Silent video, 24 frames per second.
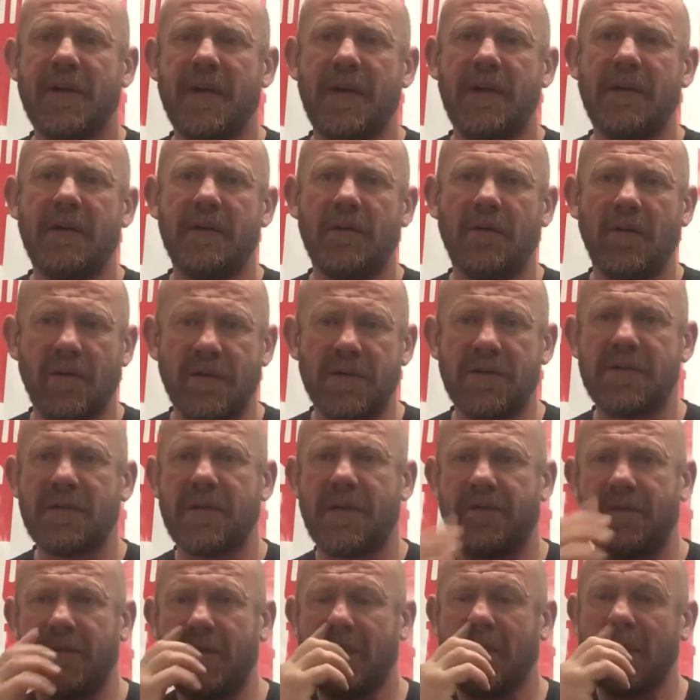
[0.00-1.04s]
Yeah,
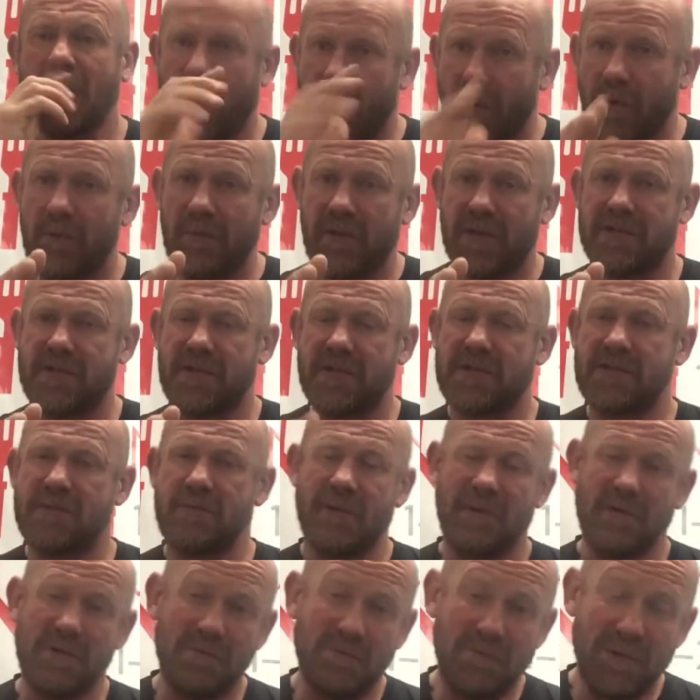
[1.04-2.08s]
honestly, if you go on my
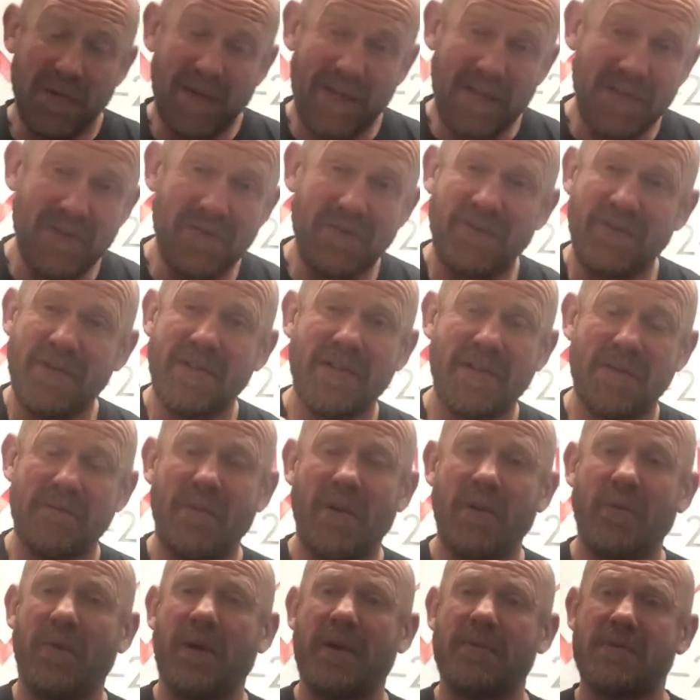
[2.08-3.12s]
testimonials, please visit
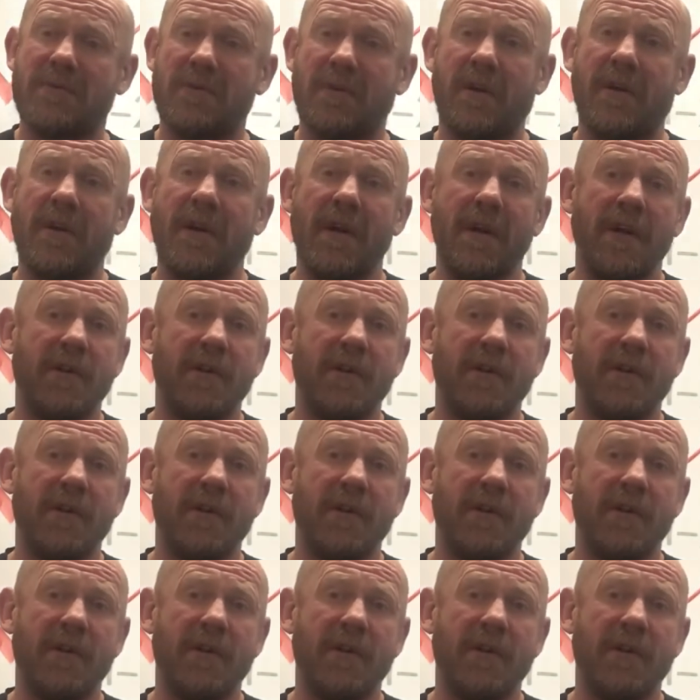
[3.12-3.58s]
my website,